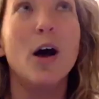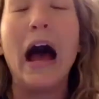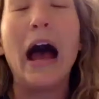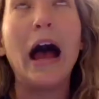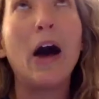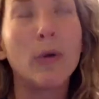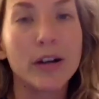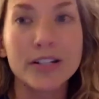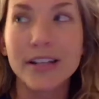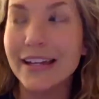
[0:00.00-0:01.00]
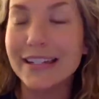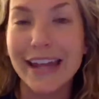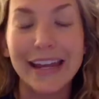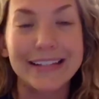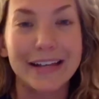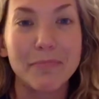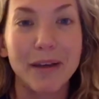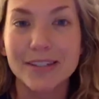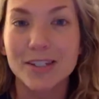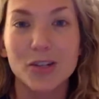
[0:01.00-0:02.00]
hours and days and
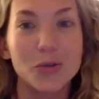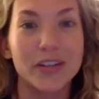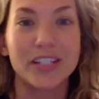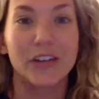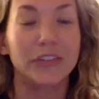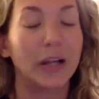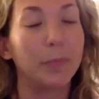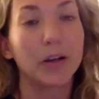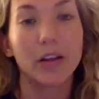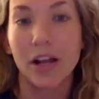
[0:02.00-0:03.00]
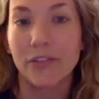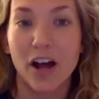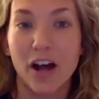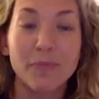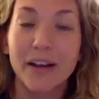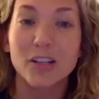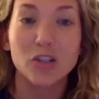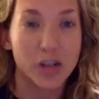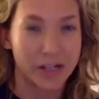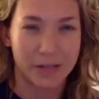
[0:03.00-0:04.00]
months to do this stuff, and I put a lot of it off because it
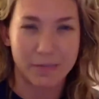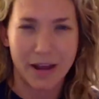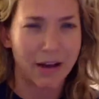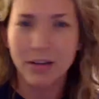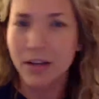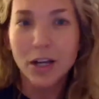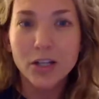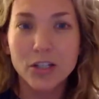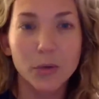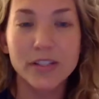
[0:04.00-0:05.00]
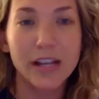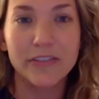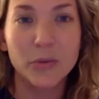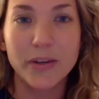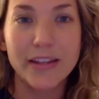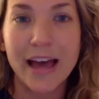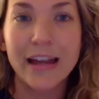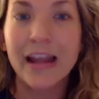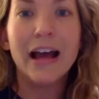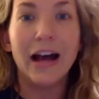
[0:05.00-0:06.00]
stresses me out. So instead of doing that,
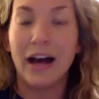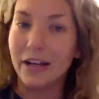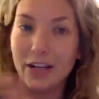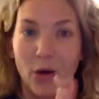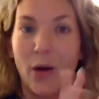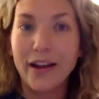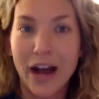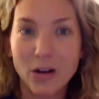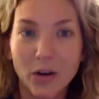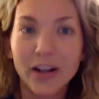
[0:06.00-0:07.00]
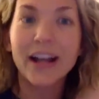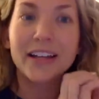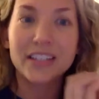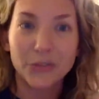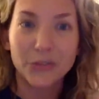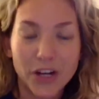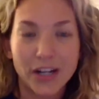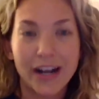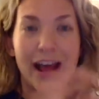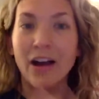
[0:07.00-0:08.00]
I got organized, I
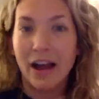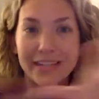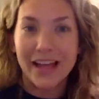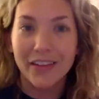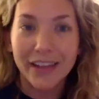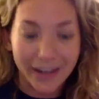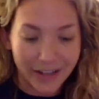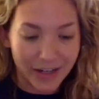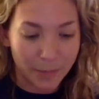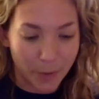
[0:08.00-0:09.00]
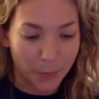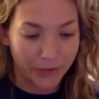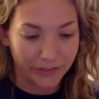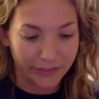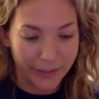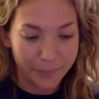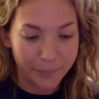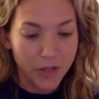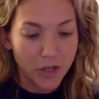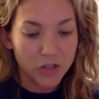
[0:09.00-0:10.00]
figured it out, I delegated appropriately.
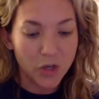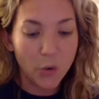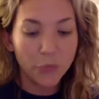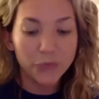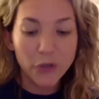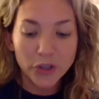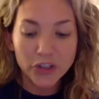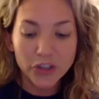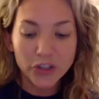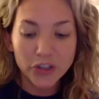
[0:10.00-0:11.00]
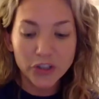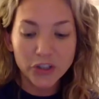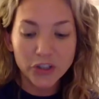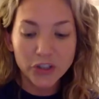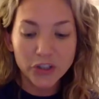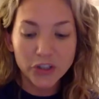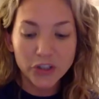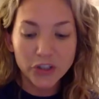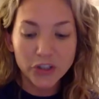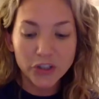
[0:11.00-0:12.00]
So focus on your natural
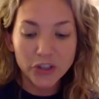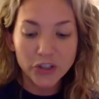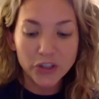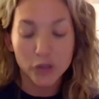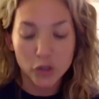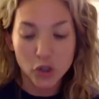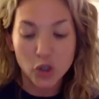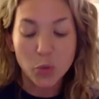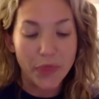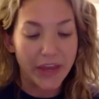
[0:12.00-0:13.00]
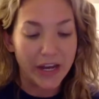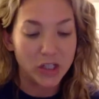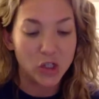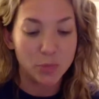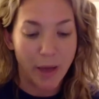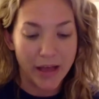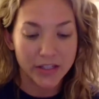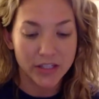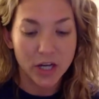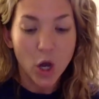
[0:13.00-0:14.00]
talents and let others do what they do
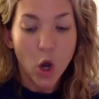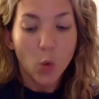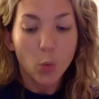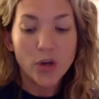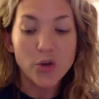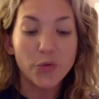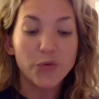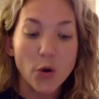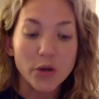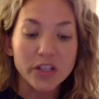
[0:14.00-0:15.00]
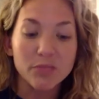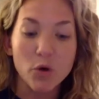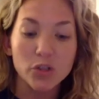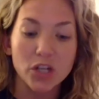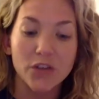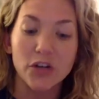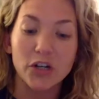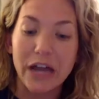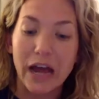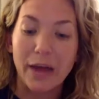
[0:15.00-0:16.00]
best. When you focus most of your
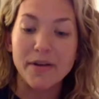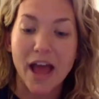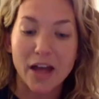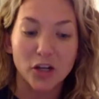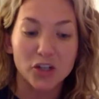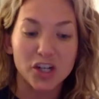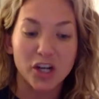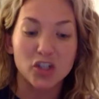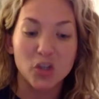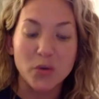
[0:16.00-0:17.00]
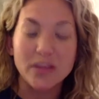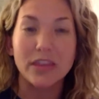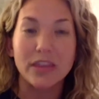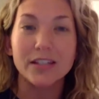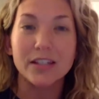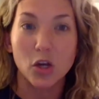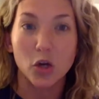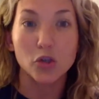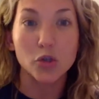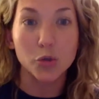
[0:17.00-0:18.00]
time and energy on doing the things that
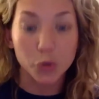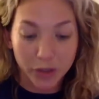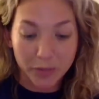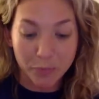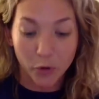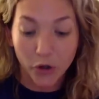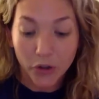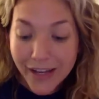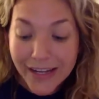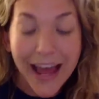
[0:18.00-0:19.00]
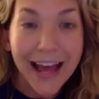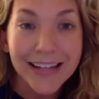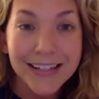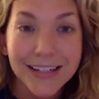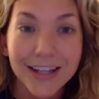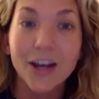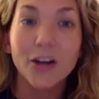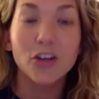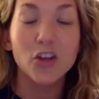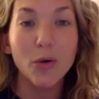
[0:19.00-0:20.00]
you're truly brilliant at,
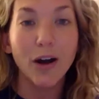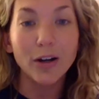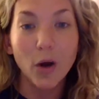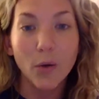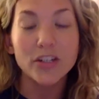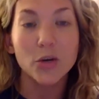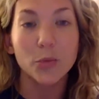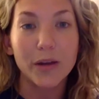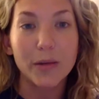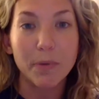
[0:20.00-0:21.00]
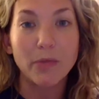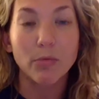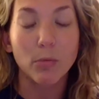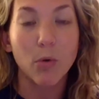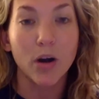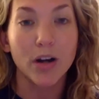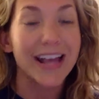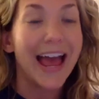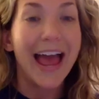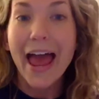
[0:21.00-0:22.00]
you are going to reap big rewards.
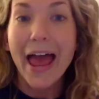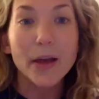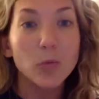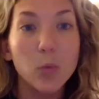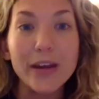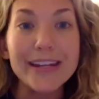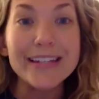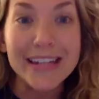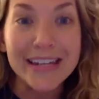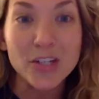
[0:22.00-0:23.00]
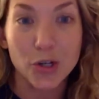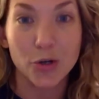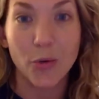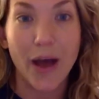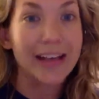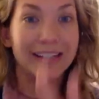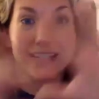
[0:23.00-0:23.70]
And we need you as a